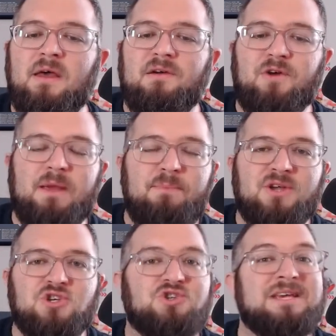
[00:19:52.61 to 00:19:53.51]
for a
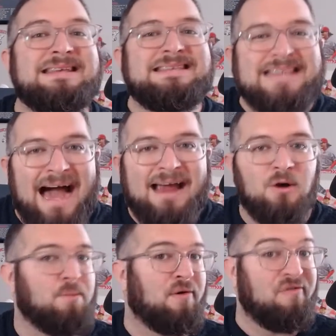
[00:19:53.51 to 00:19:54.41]
pitcher's entire
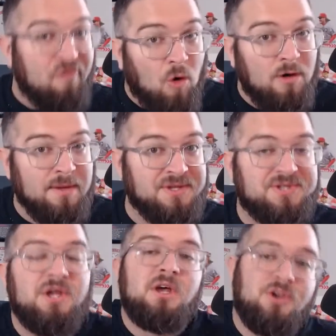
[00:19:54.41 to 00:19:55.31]
performance